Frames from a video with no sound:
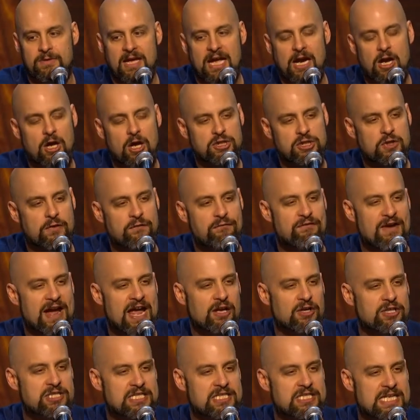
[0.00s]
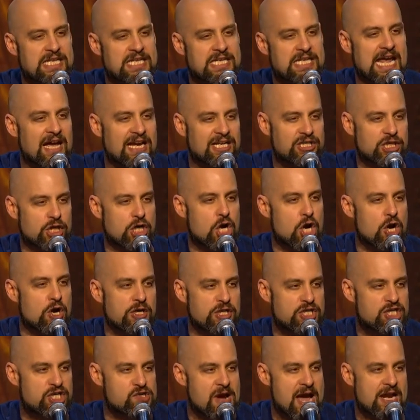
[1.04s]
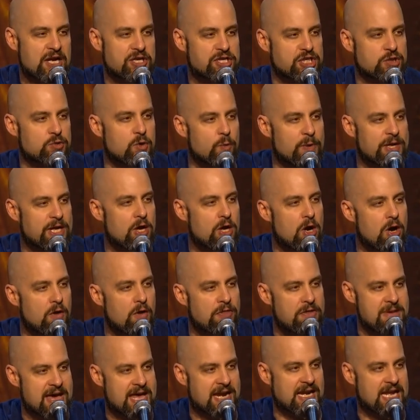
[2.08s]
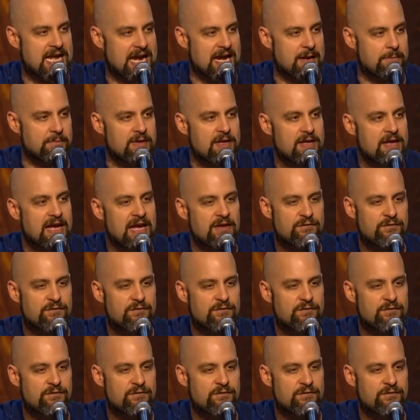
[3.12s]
It also fails to analyze the current strategies, what we call the metagame.